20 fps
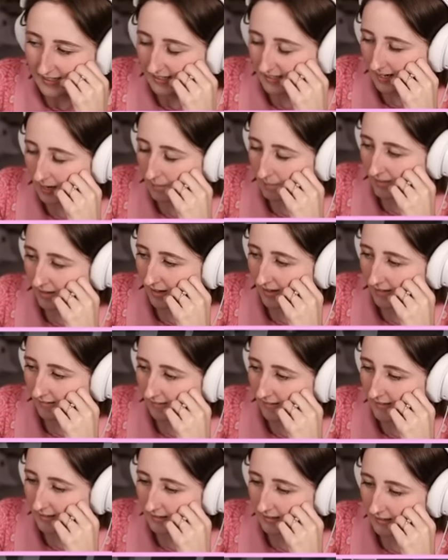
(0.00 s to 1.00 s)
up. They kind of
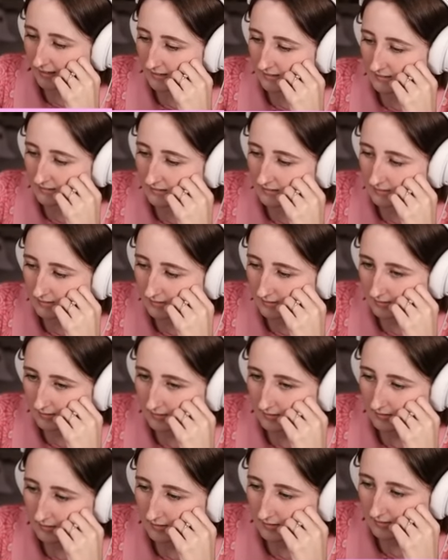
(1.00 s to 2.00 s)
like it.
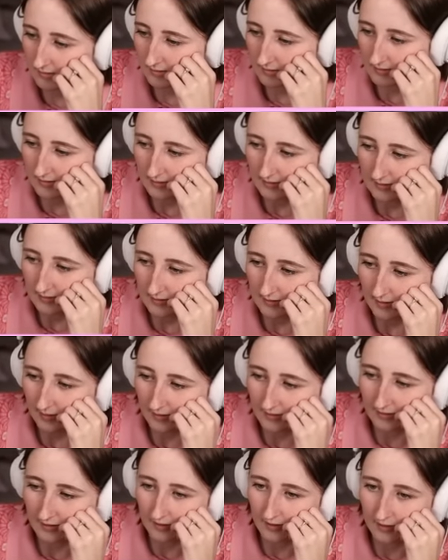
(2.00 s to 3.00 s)

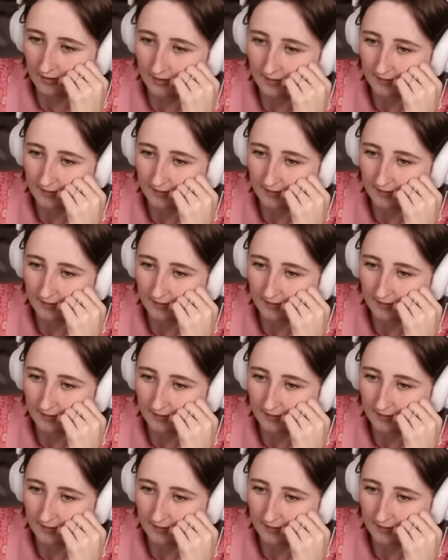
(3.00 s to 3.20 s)
That's cute.